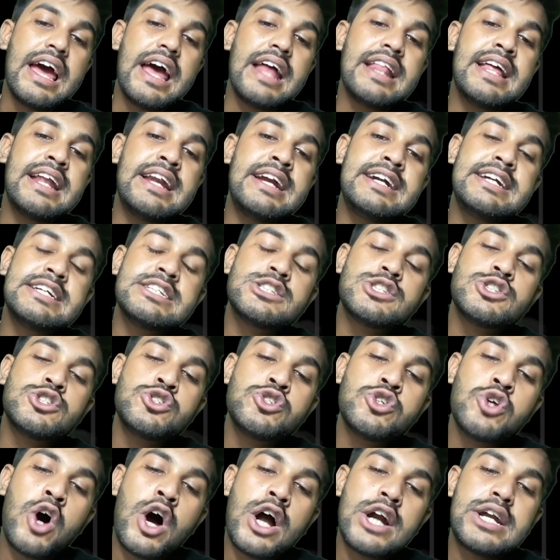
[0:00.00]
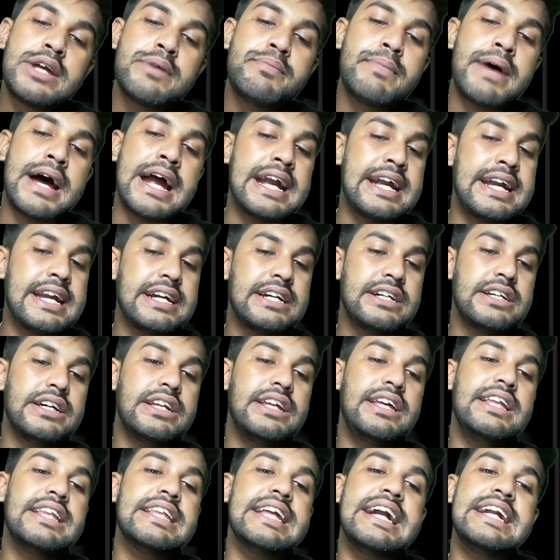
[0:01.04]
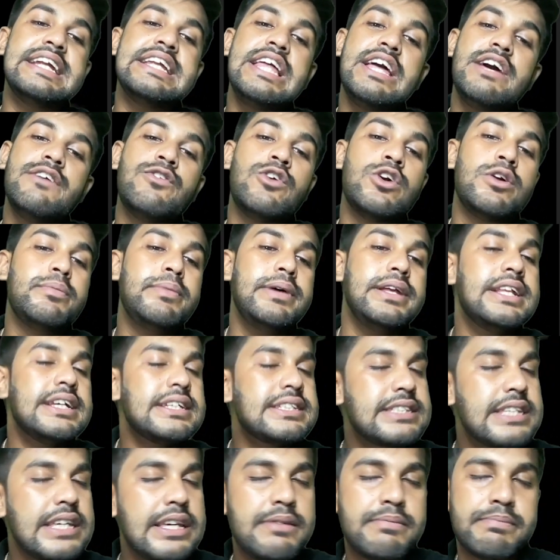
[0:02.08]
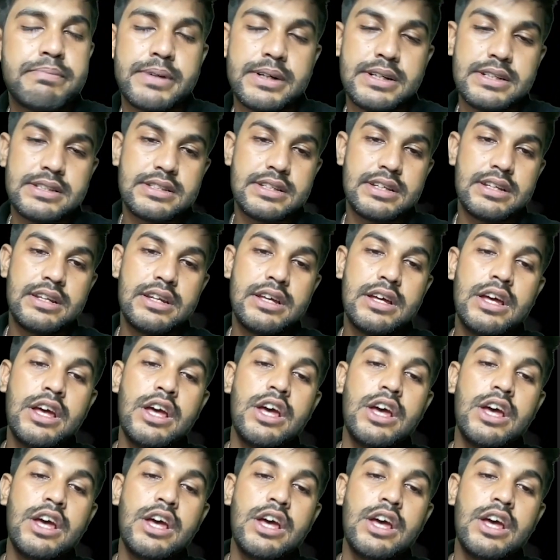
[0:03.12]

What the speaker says: then it is not mandatory that they would be the same person.